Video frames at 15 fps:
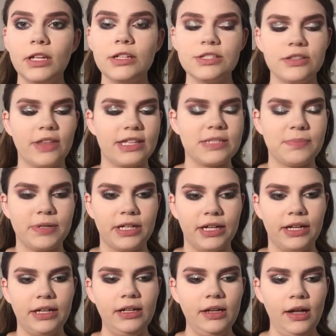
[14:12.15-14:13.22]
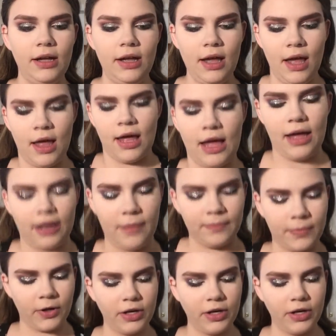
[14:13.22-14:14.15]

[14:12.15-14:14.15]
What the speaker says: So that's pretty good. I'm